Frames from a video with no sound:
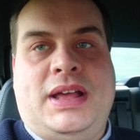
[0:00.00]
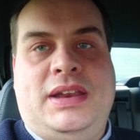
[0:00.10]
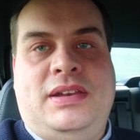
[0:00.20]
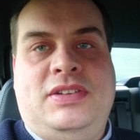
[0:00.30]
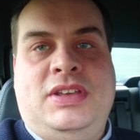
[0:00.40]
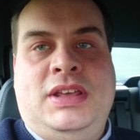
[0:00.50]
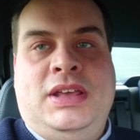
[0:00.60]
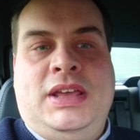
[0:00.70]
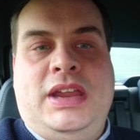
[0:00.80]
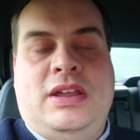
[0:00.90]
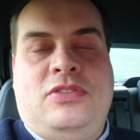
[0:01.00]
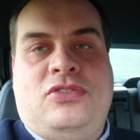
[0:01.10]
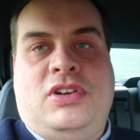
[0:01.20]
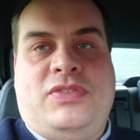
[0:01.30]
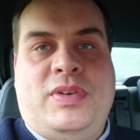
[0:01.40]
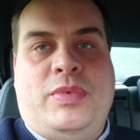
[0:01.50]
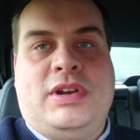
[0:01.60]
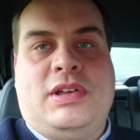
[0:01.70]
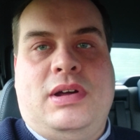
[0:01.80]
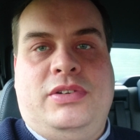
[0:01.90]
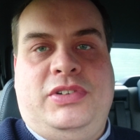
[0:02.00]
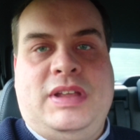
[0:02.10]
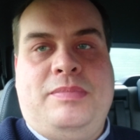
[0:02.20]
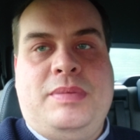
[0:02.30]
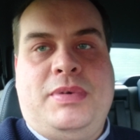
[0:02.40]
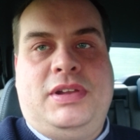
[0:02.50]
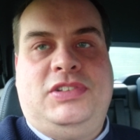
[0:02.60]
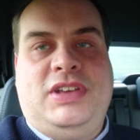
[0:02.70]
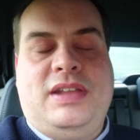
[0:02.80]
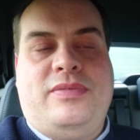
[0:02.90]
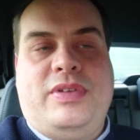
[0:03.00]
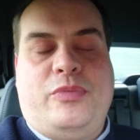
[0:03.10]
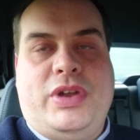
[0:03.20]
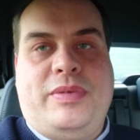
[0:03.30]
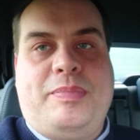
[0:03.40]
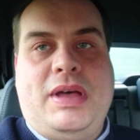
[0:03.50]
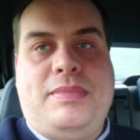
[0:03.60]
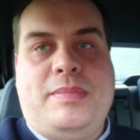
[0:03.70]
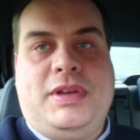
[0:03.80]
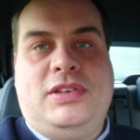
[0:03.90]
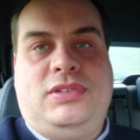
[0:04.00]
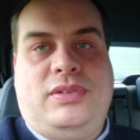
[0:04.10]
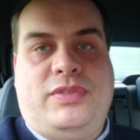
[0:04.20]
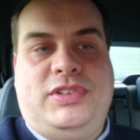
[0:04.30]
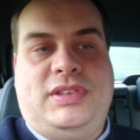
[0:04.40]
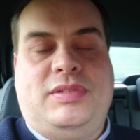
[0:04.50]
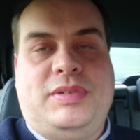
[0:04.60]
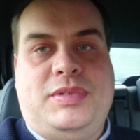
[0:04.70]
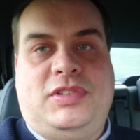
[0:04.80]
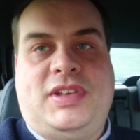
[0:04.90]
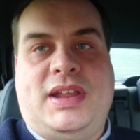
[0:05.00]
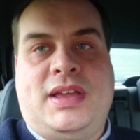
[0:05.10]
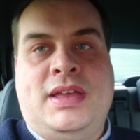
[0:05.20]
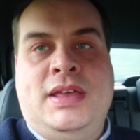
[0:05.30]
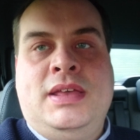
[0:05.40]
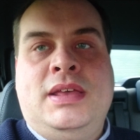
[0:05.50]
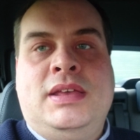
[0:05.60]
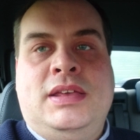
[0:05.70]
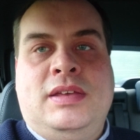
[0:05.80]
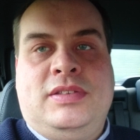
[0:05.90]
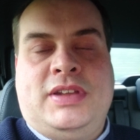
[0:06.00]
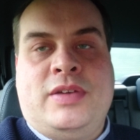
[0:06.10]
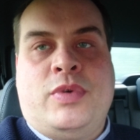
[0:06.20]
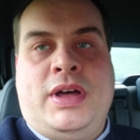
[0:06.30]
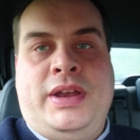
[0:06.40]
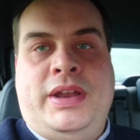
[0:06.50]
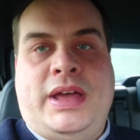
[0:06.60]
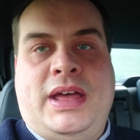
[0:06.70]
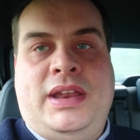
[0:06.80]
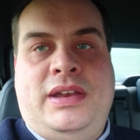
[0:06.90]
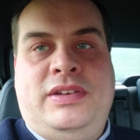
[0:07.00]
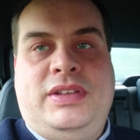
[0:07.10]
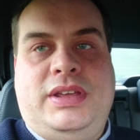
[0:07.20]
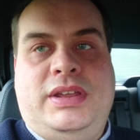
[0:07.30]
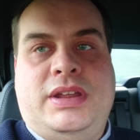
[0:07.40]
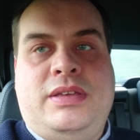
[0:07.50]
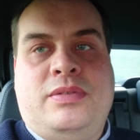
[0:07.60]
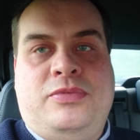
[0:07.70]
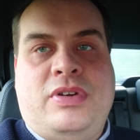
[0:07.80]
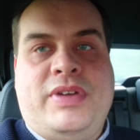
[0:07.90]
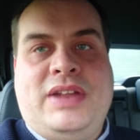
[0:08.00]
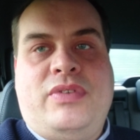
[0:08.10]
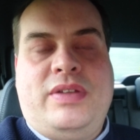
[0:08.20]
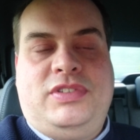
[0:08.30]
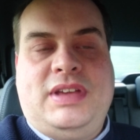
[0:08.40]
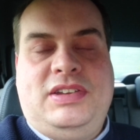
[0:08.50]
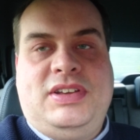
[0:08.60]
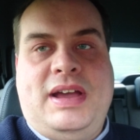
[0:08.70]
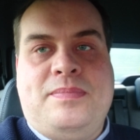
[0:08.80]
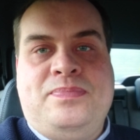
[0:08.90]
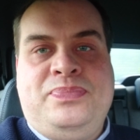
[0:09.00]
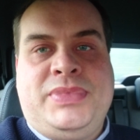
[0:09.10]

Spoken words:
and transferred one car into a temporary policy and one been permanent, because obviously sometimes you're selling one and you're driving another one at the same time.